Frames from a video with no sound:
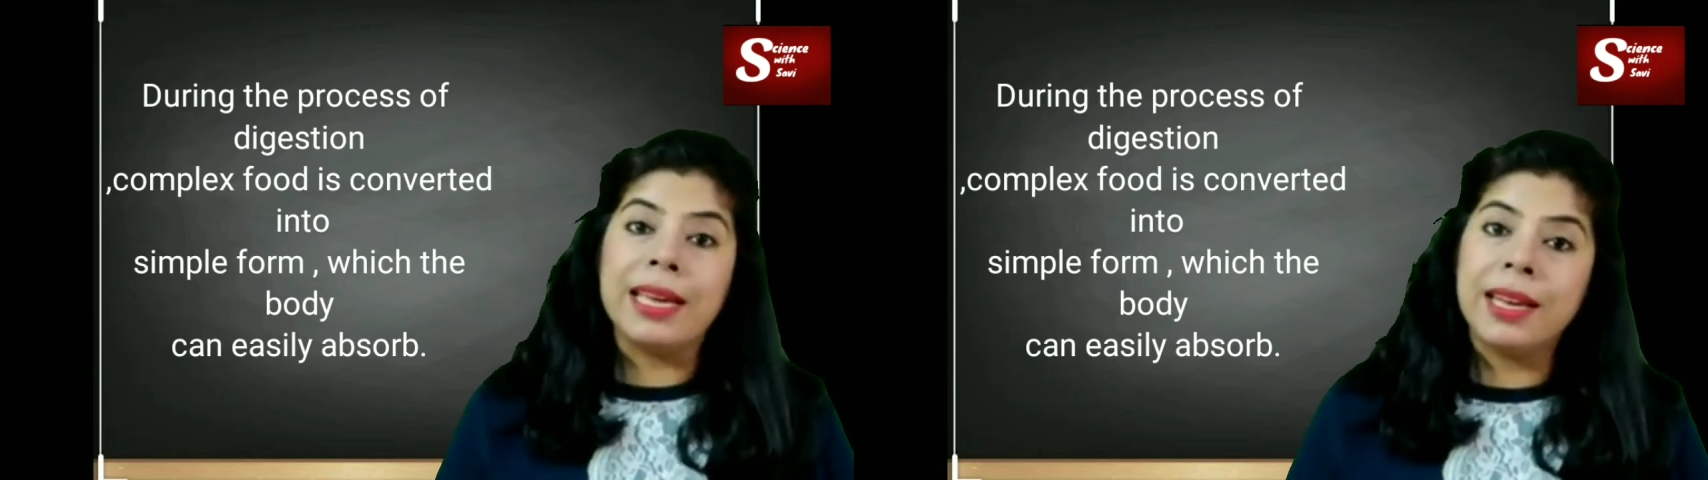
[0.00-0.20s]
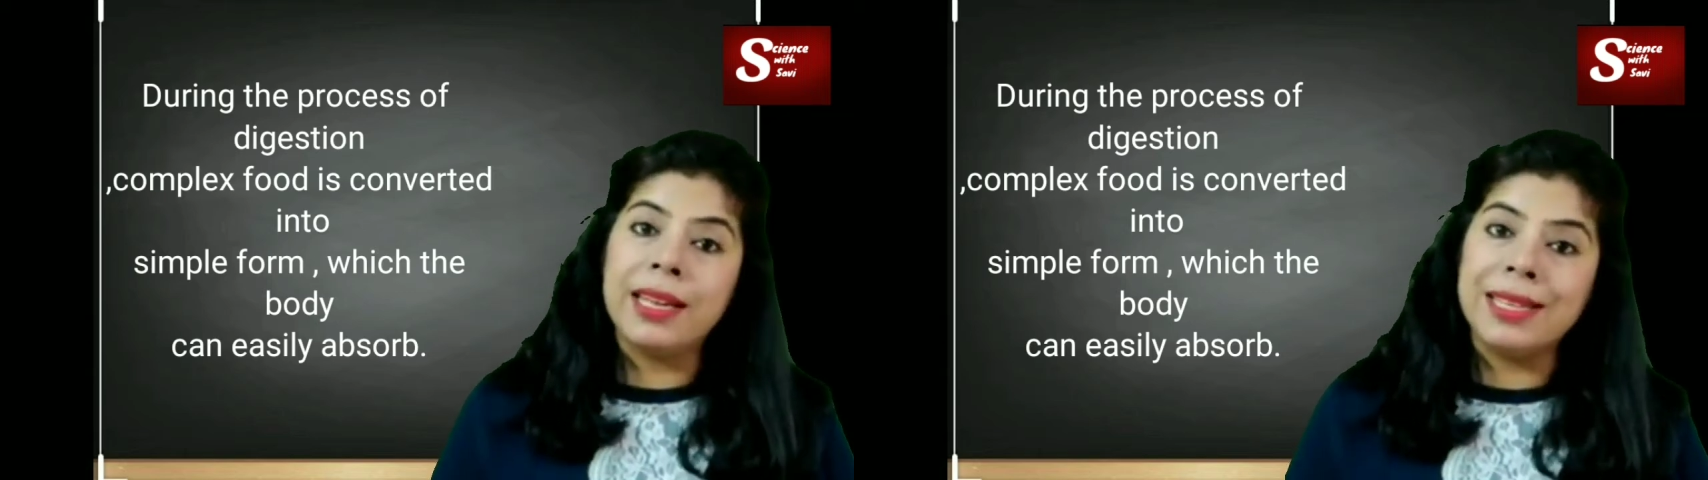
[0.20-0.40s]

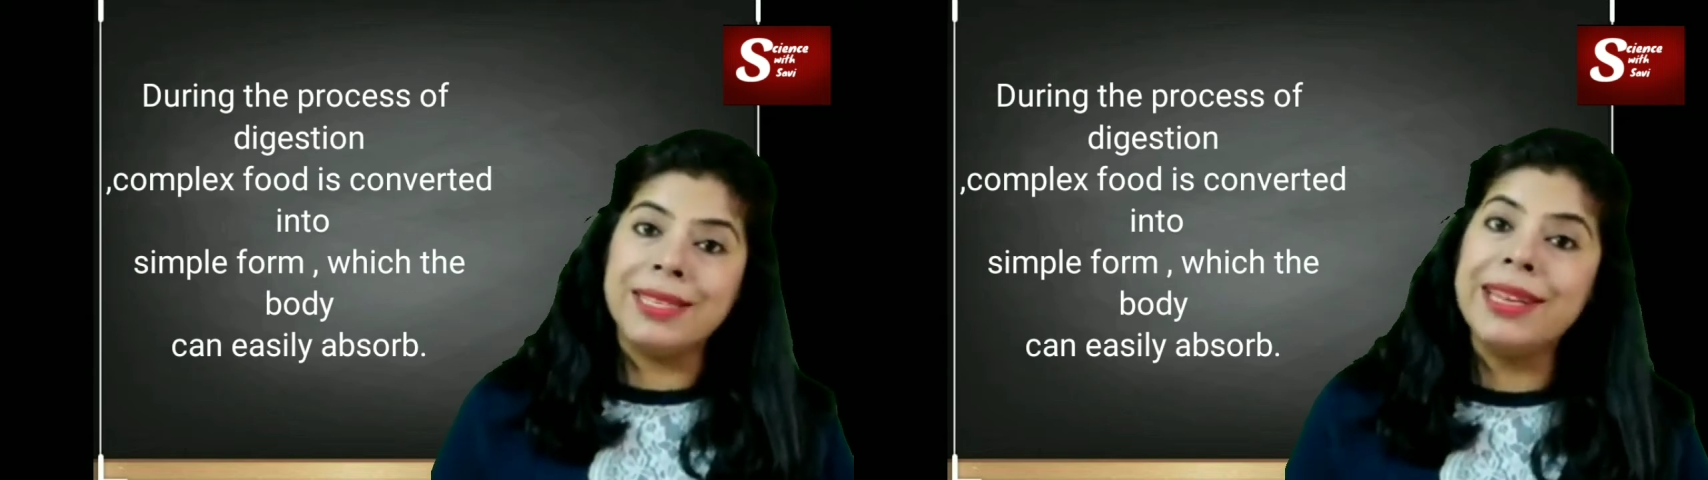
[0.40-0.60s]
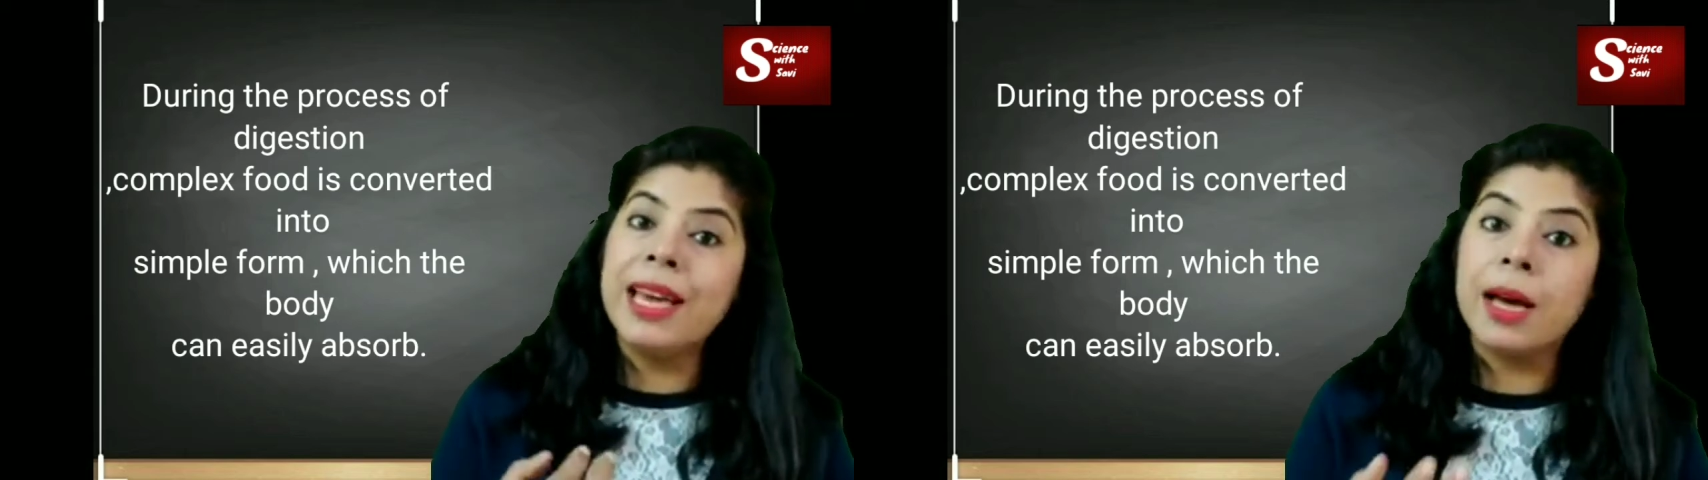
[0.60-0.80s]
can
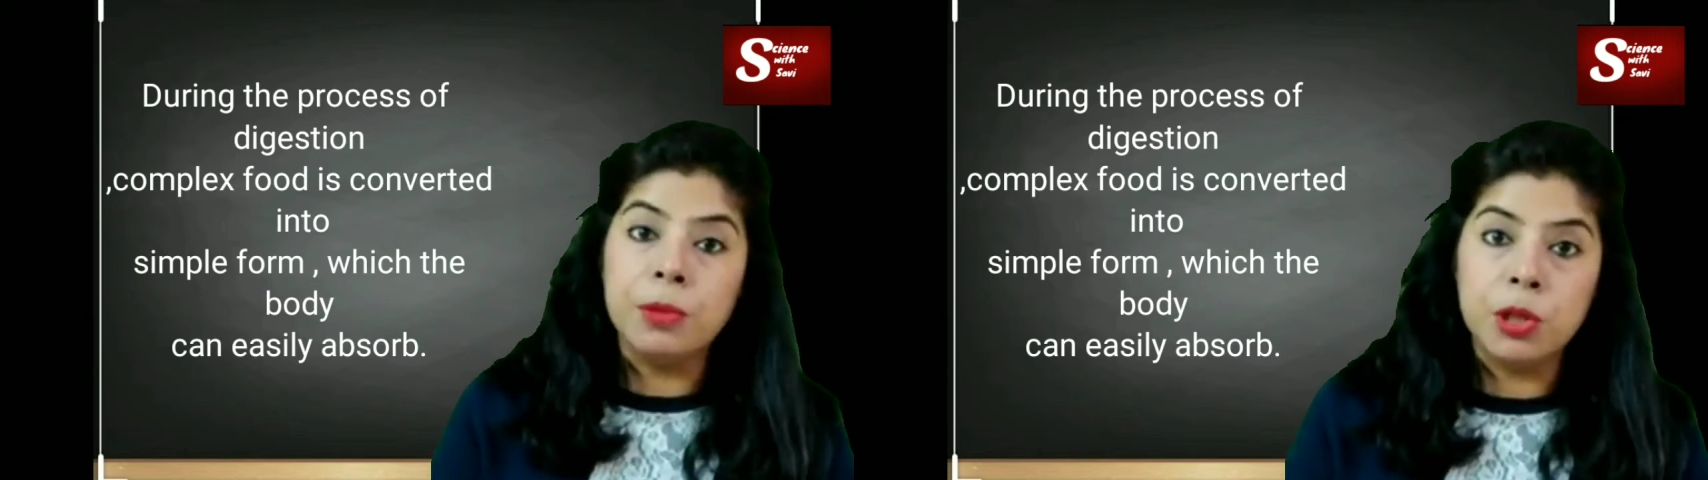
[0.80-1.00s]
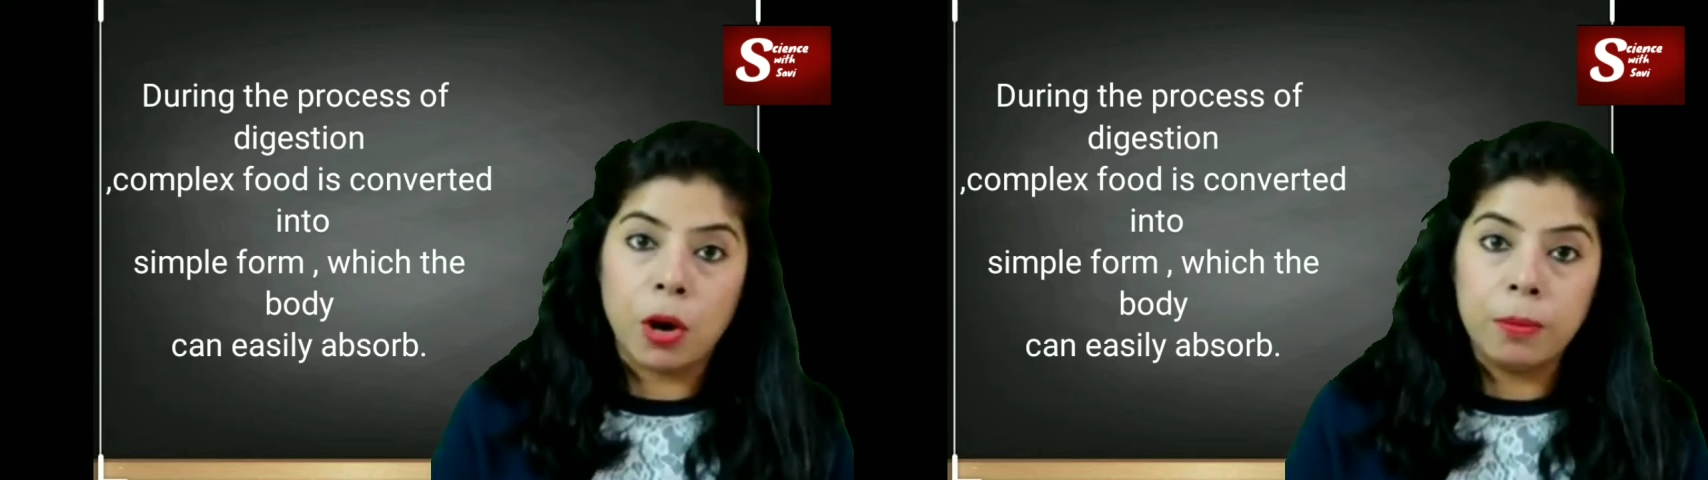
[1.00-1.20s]
easily
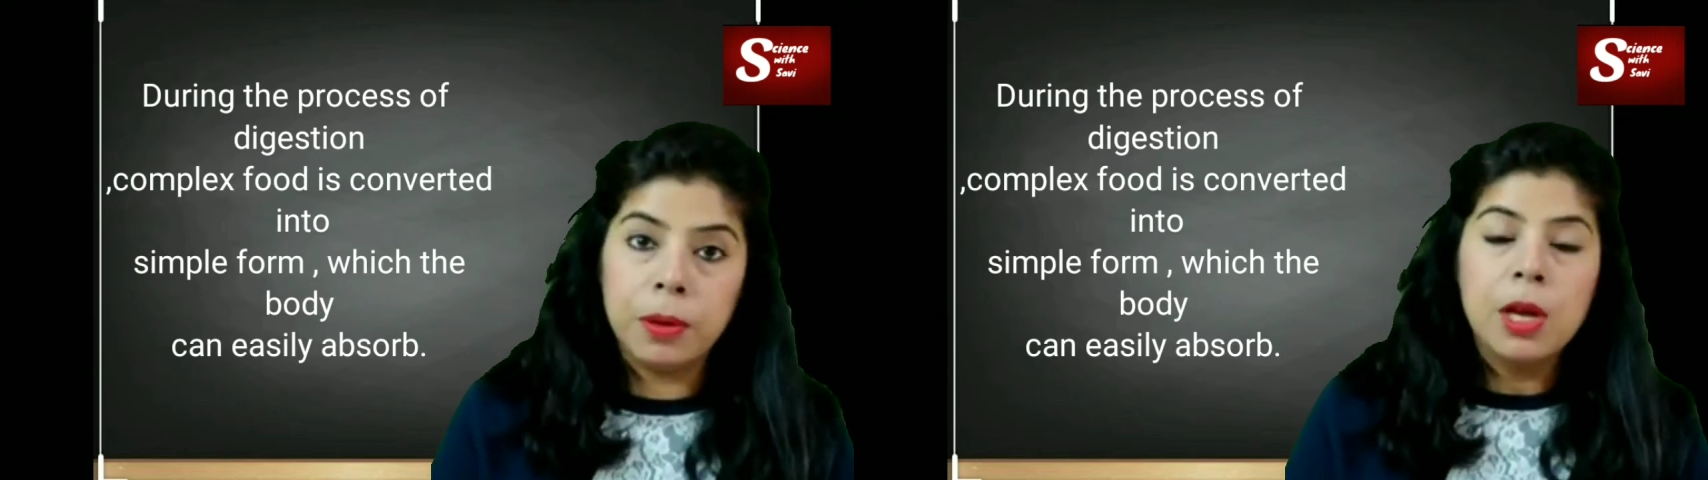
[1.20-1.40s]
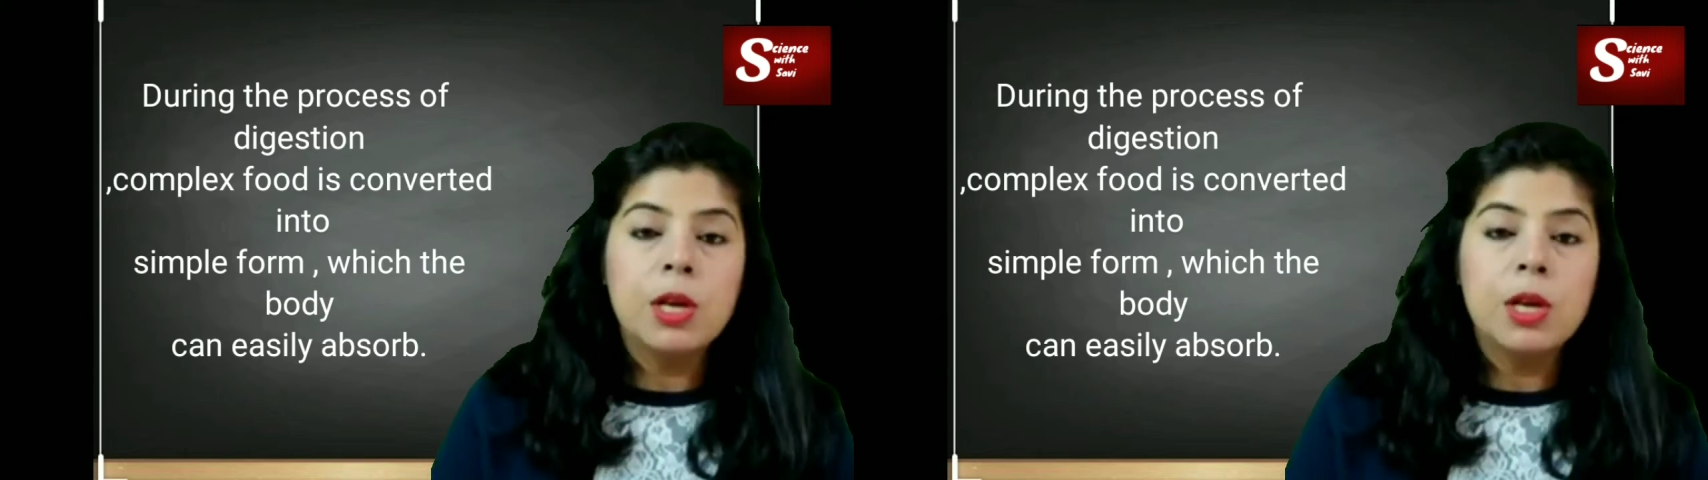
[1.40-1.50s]
absorb.